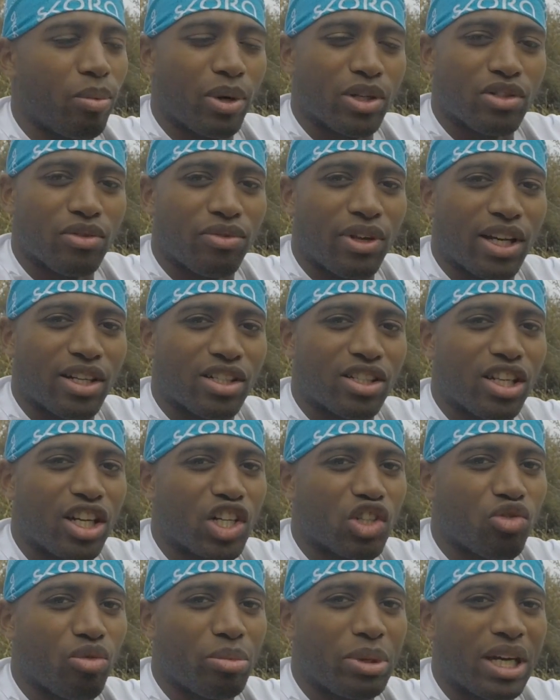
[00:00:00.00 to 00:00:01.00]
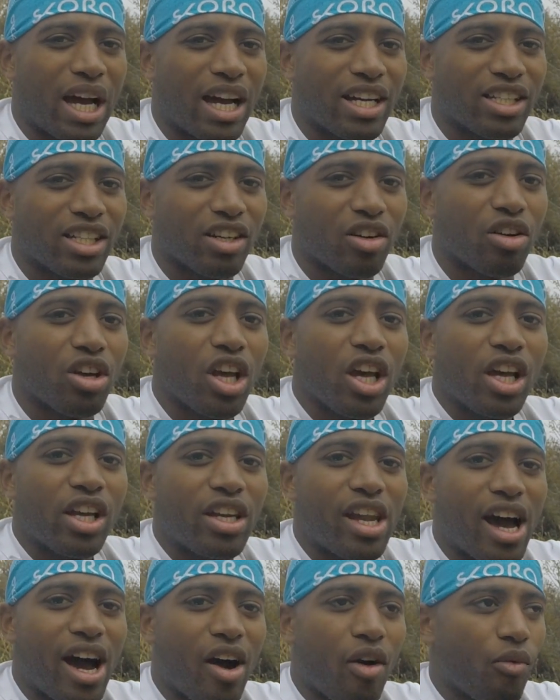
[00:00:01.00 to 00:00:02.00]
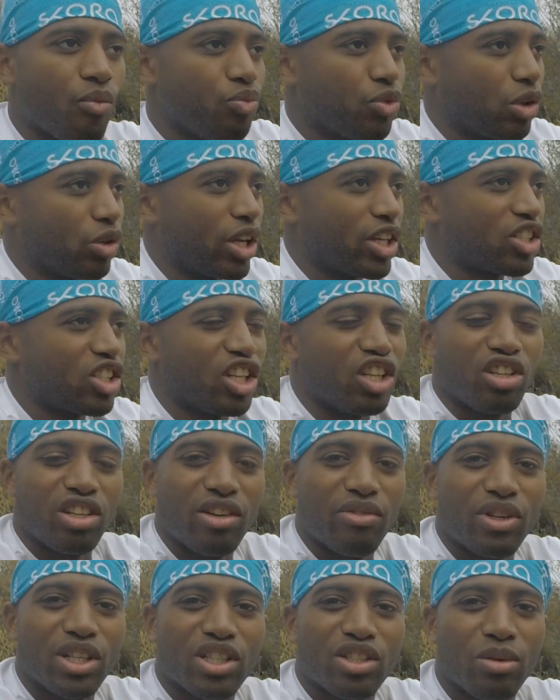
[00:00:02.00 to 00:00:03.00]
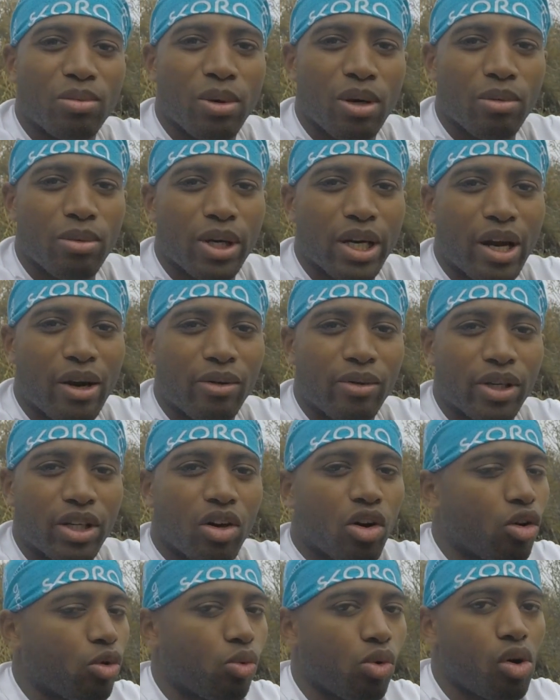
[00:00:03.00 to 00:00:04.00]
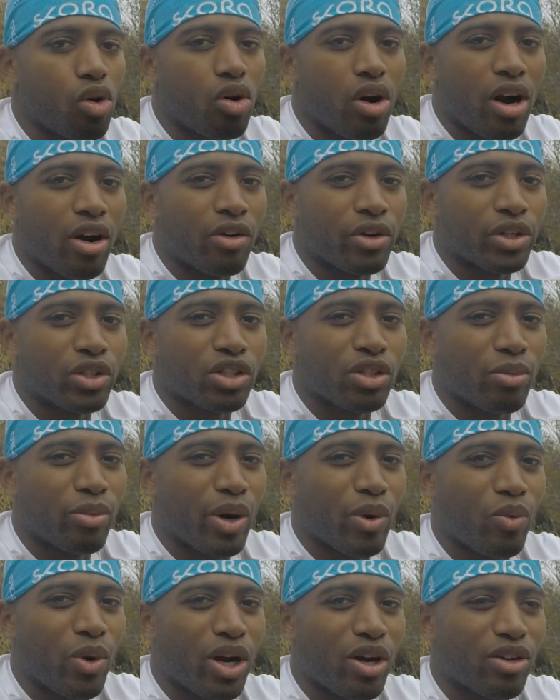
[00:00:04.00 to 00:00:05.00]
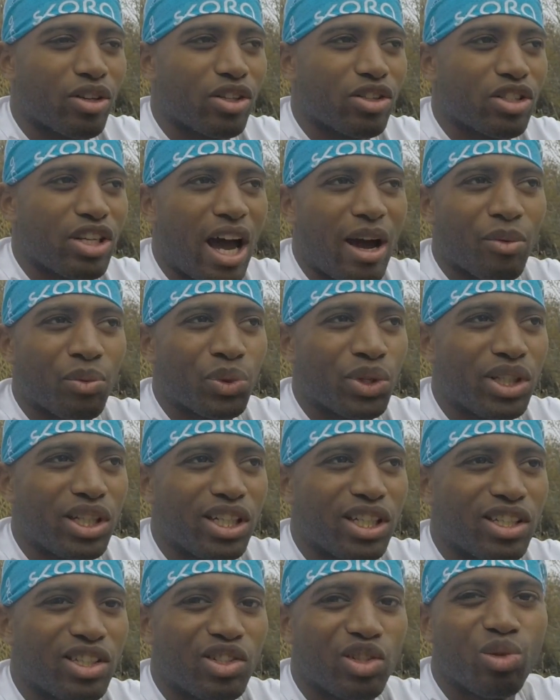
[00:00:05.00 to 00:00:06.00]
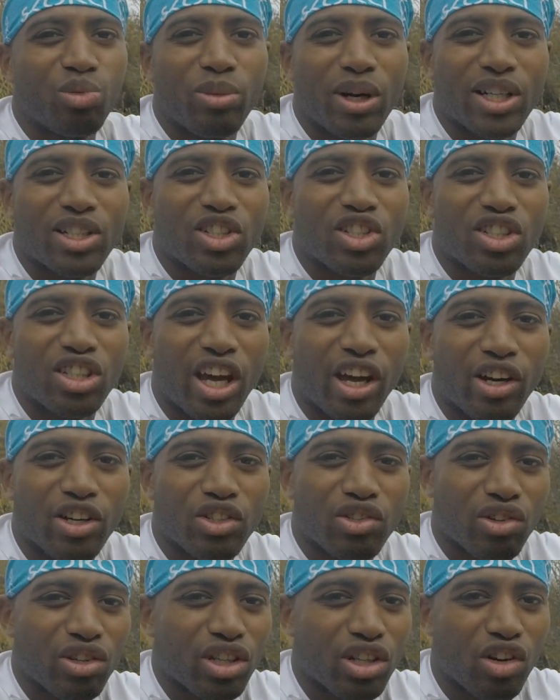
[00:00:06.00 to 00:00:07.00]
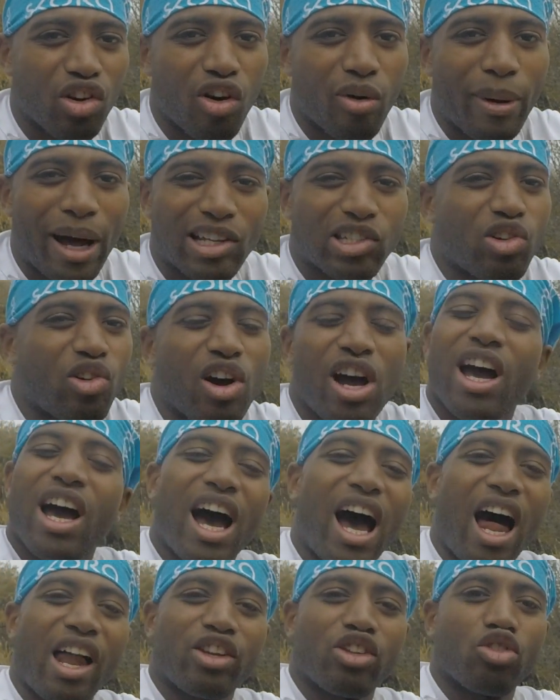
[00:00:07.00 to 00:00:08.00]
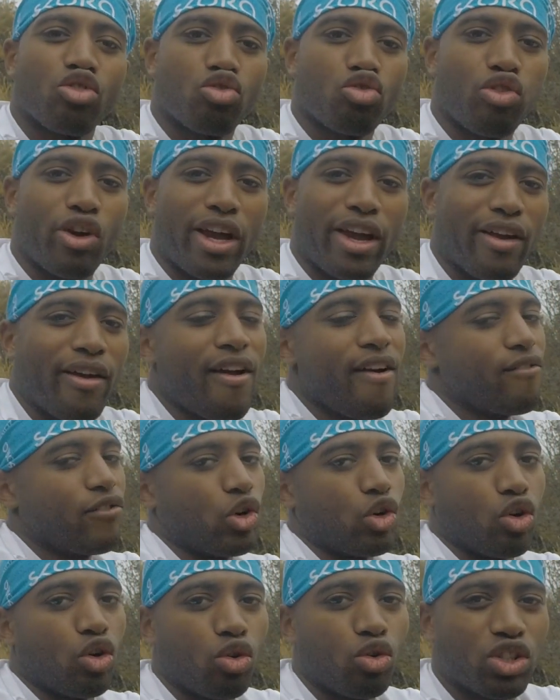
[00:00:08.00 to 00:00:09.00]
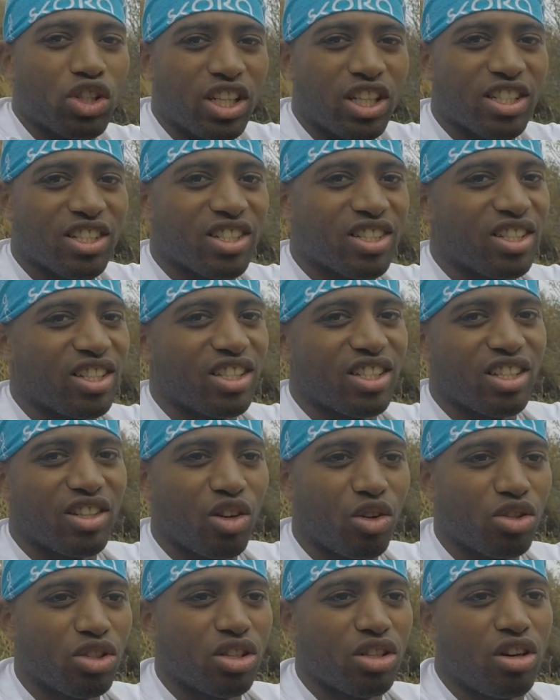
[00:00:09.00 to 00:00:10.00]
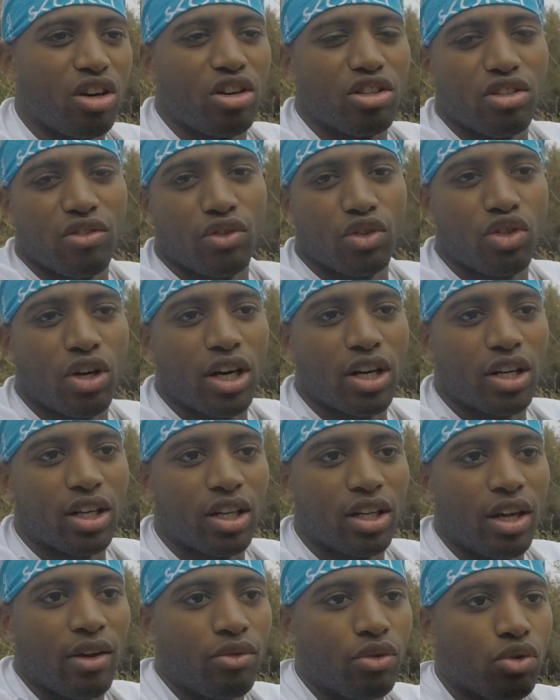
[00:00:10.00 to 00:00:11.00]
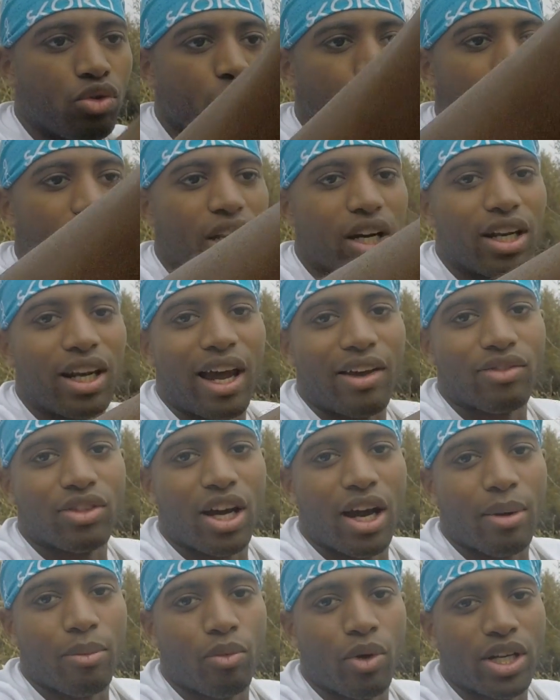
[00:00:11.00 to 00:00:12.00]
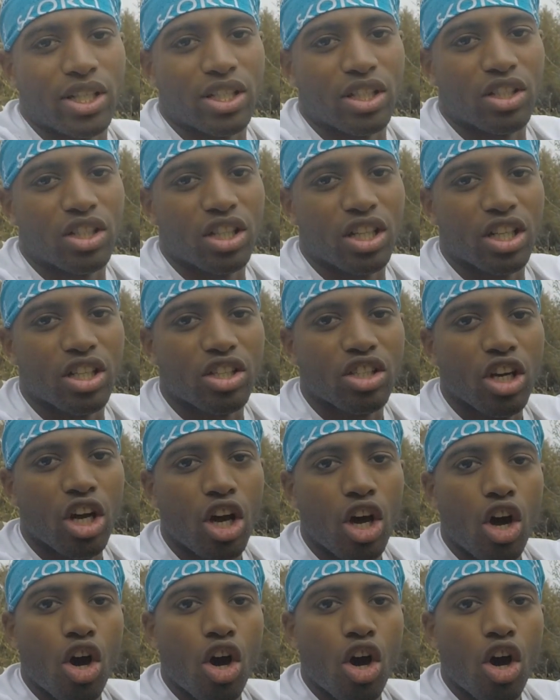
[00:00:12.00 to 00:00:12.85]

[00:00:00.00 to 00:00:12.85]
a bunch of flight of stairs would be ideal. Now, let's say you live in a suburban area or a rural area, somewhere where there's not really too much stairs for you to go about. So how do you train for those instances and those scenarios if you do get a lifetime race into this?